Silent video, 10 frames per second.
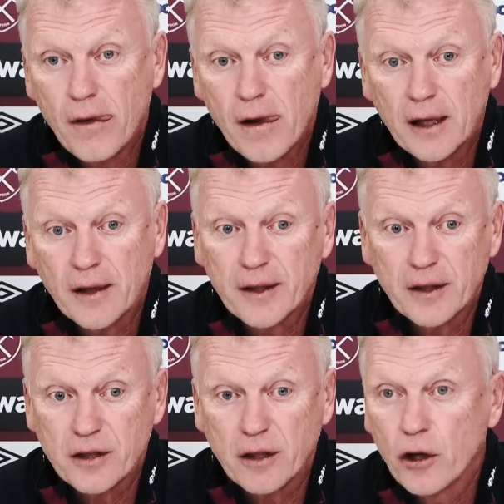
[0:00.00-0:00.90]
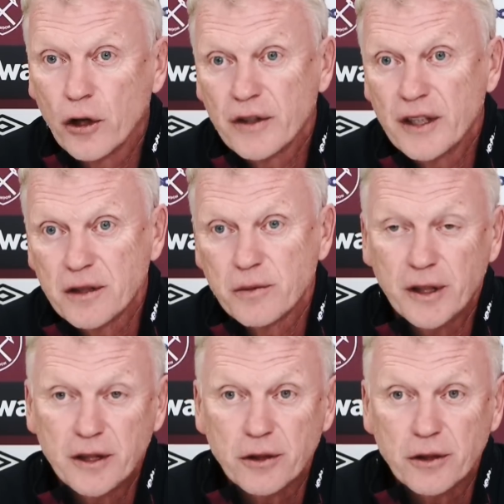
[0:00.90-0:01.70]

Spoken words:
and I think there's a lot of reasons we need